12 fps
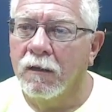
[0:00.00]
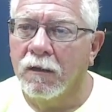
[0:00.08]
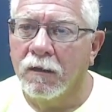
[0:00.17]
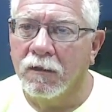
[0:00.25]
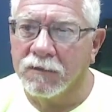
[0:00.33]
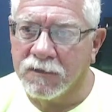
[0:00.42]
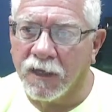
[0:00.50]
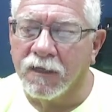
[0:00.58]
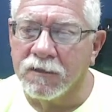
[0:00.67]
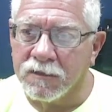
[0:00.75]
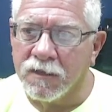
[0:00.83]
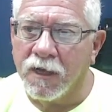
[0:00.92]
in 2
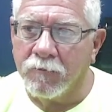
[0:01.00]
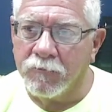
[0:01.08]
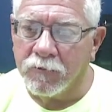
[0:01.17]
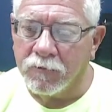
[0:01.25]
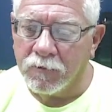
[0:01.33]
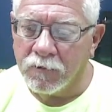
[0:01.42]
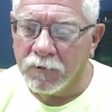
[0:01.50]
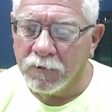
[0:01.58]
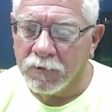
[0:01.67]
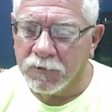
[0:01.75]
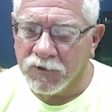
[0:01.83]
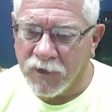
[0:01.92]
Samuel
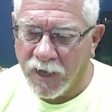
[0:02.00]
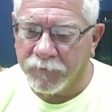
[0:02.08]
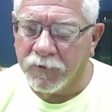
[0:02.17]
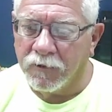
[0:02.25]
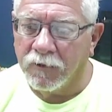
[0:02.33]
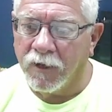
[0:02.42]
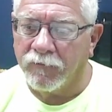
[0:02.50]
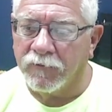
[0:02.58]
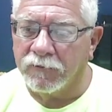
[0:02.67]
chapter 11,